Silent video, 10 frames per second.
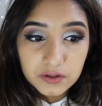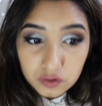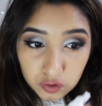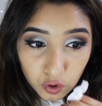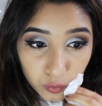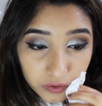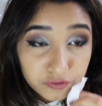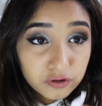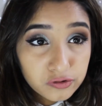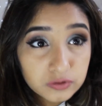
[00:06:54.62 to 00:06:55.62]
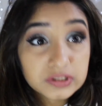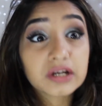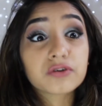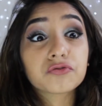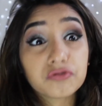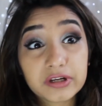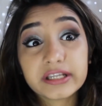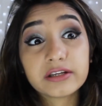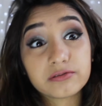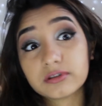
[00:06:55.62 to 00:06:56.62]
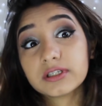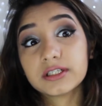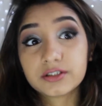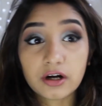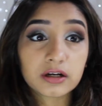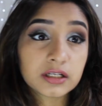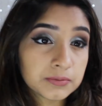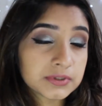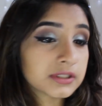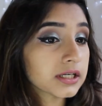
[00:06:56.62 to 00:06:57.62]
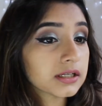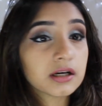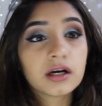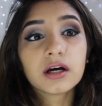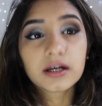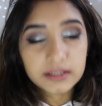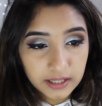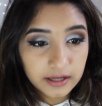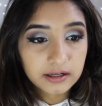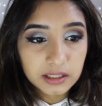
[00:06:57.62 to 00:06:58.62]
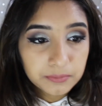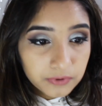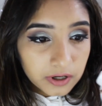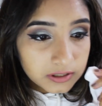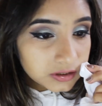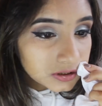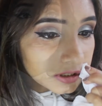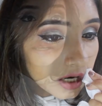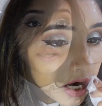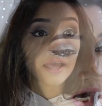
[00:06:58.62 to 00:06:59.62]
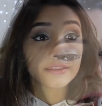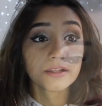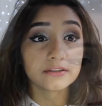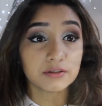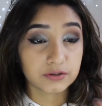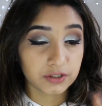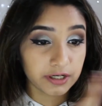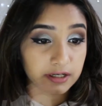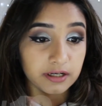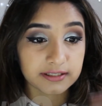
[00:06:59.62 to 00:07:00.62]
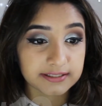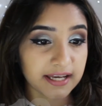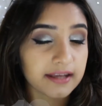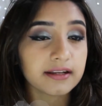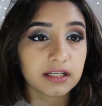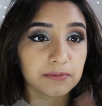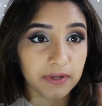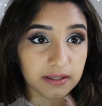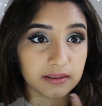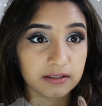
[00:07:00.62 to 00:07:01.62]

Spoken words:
So if you're using a really dark lipstick, get a lip brush. And then to turn a satin lip like